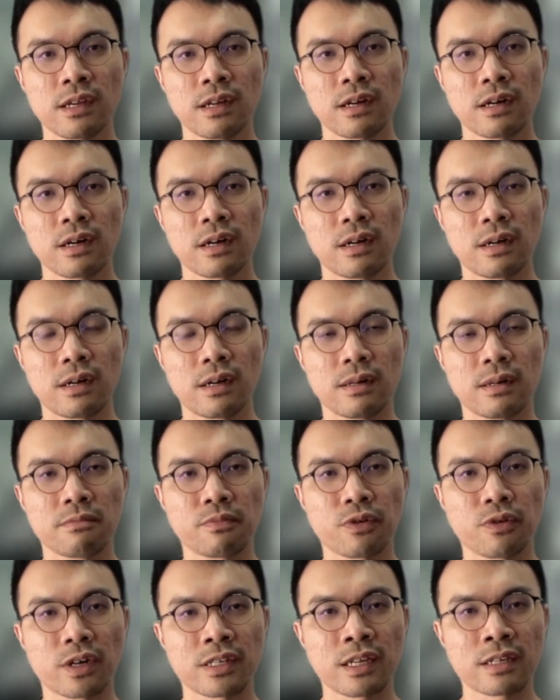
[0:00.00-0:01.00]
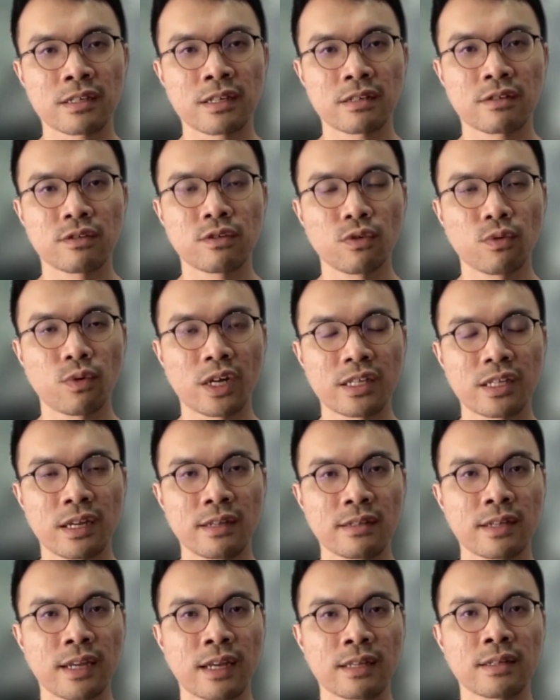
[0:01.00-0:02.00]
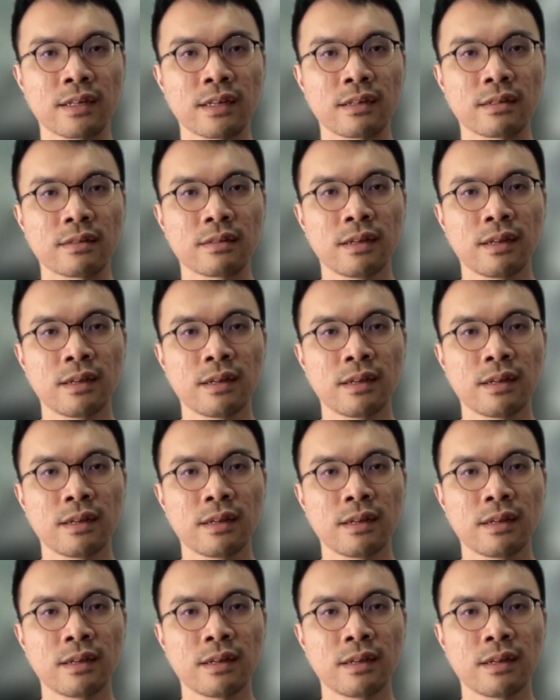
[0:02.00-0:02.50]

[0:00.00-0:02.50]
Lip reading: processes do what they intended.